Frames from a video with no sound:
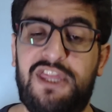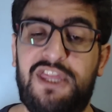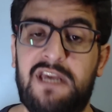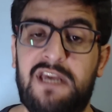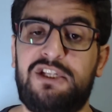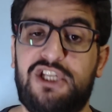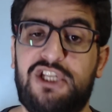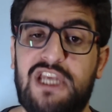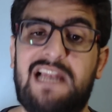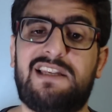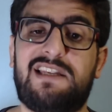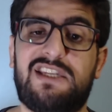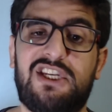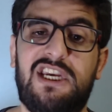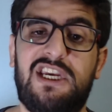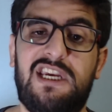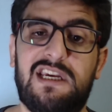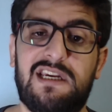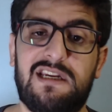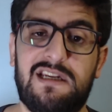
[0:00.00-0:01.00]

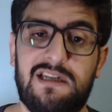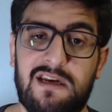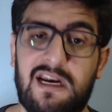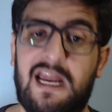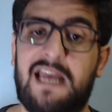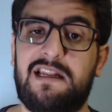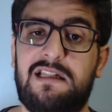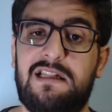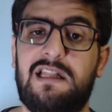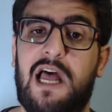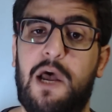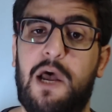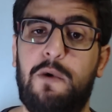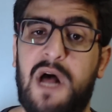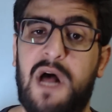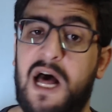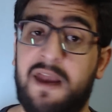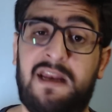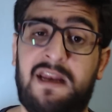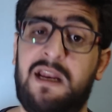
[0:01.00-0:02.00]
Chelsea right now
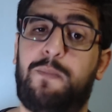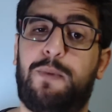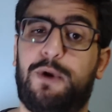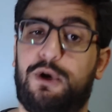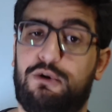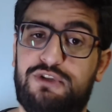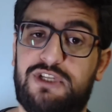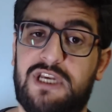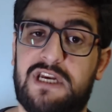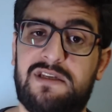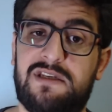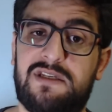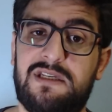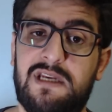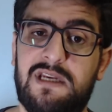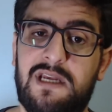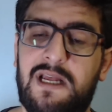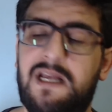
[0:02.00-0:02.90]
are in a process.